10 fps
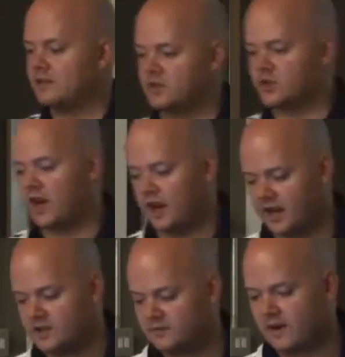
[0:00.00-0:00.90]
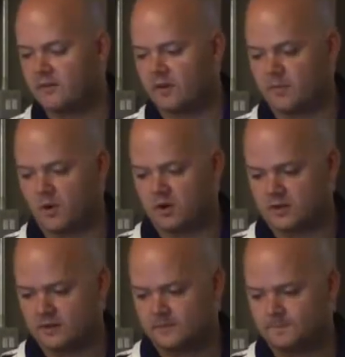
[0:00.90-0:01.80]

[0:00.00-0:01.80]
So training age is very, very important.